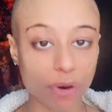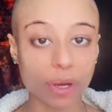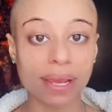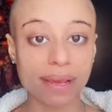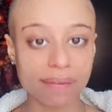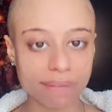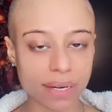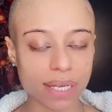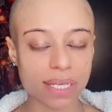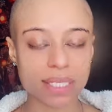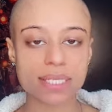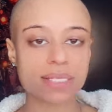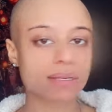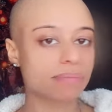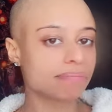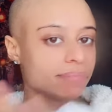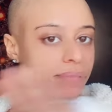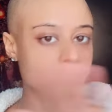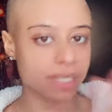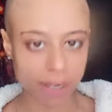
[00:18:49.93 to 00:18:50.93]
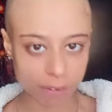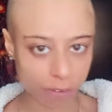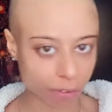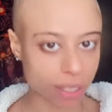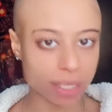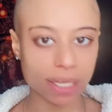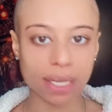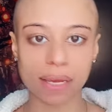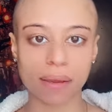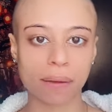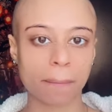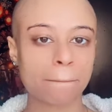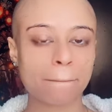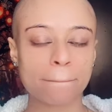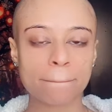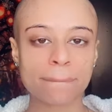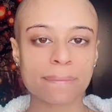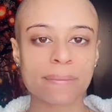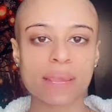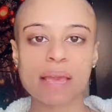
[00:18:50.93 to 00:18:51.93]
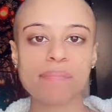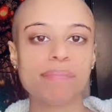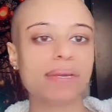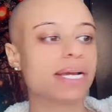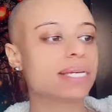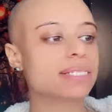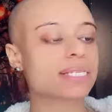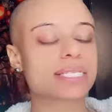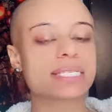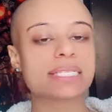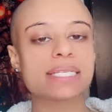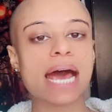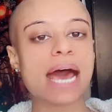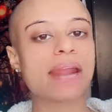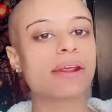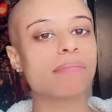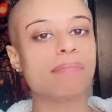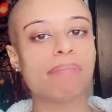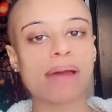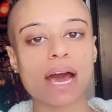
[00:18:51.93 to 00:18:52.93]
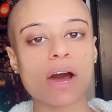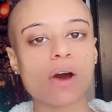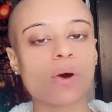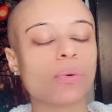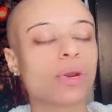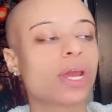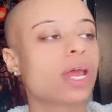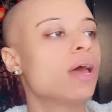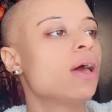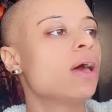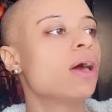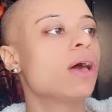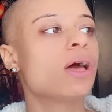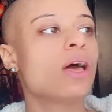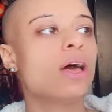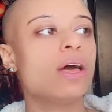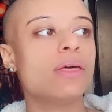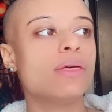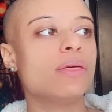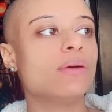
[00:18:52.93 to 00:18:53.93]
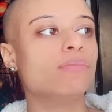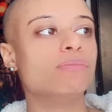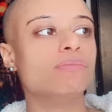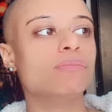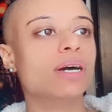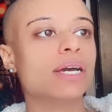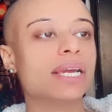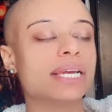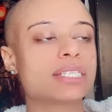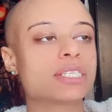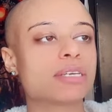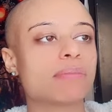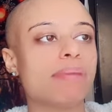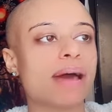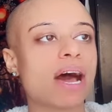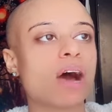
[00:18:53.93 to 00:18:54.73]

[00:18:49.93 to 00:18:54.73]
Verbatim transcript: forgiveness differently. Because it's not about it's